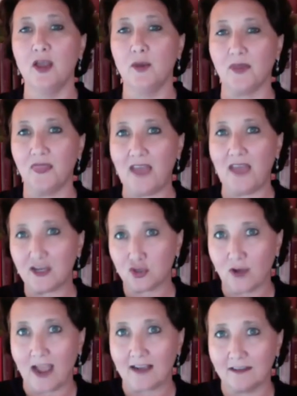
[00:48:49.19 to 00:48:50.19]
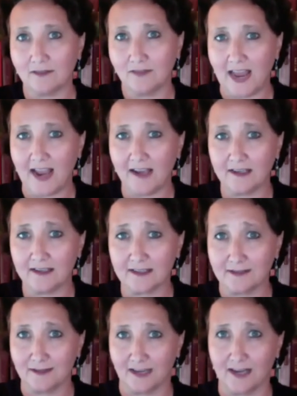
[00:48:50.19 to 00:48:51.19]
but that tract of land
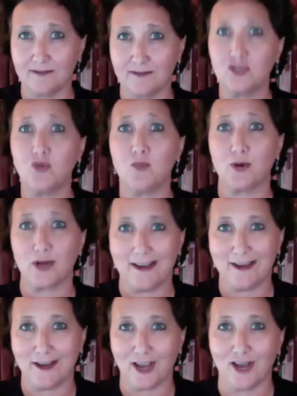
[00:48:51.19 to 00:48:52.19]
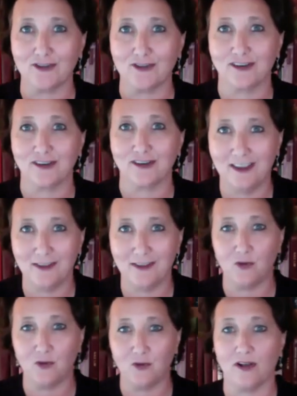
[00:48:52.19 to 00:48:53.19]
is kind of super Indian country,
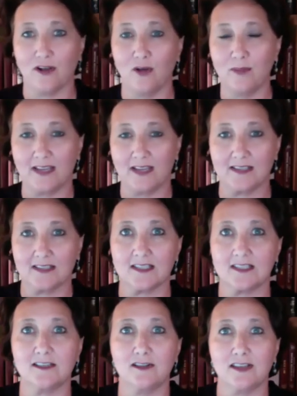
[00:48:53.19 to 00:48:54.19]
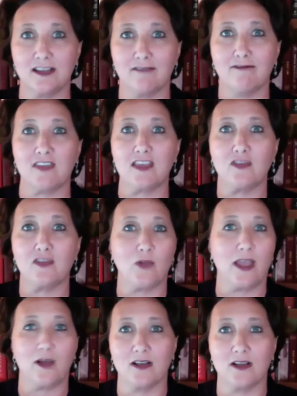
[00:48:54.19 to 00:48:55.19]
if you will, because it's still in fee the
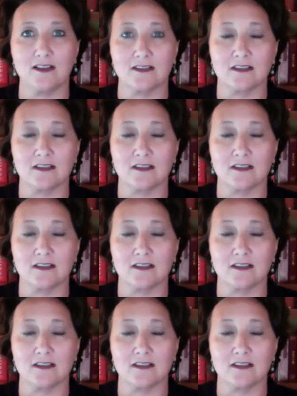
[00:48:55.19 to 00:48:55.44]
way it was